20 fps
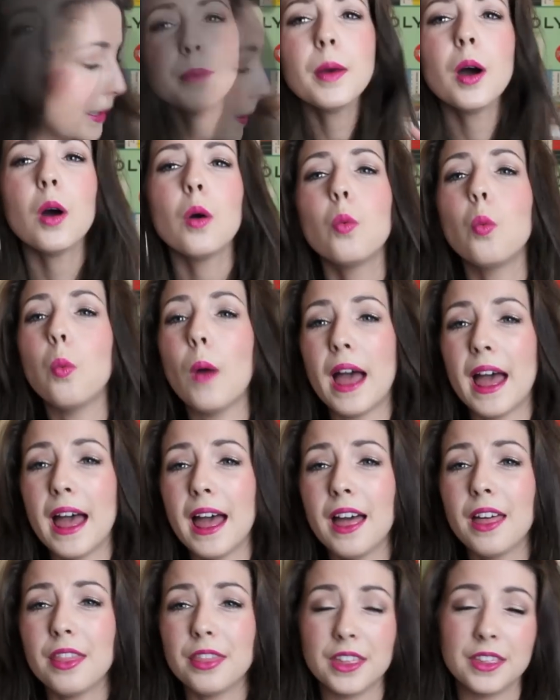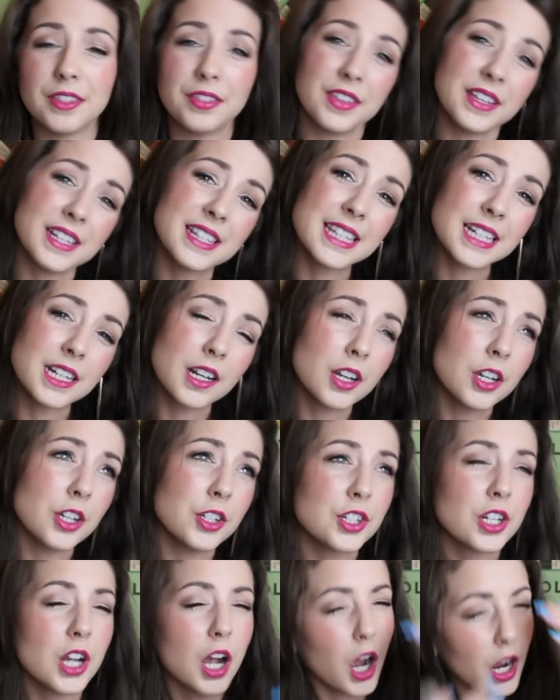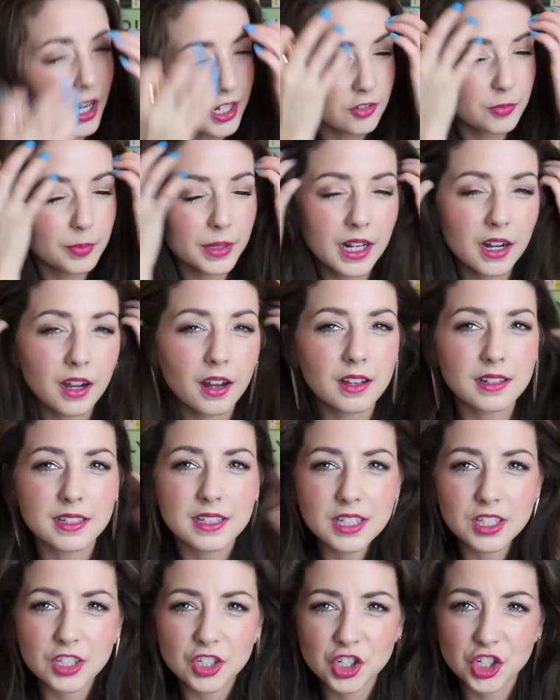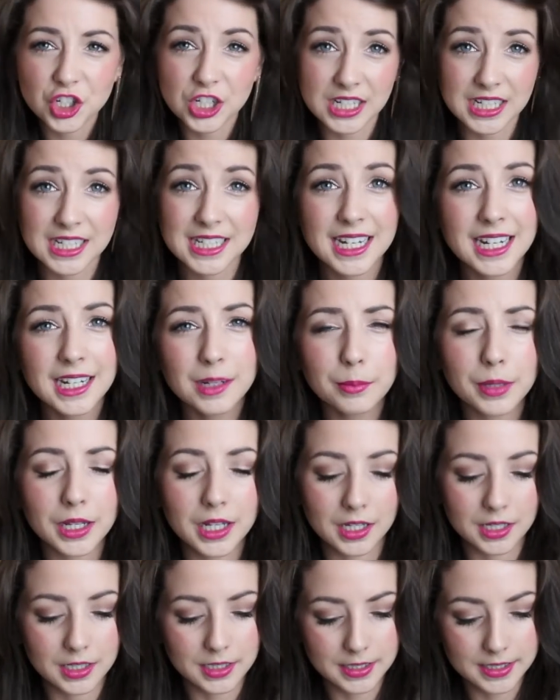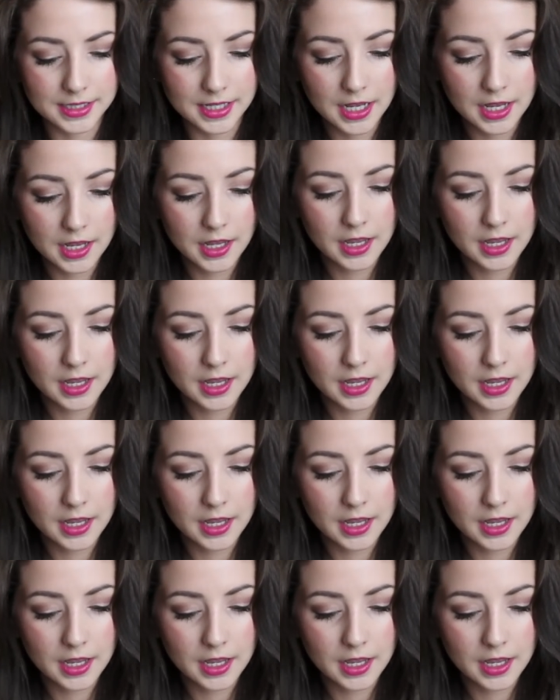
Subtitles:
I'm aware that this could kind of be classed as cheating because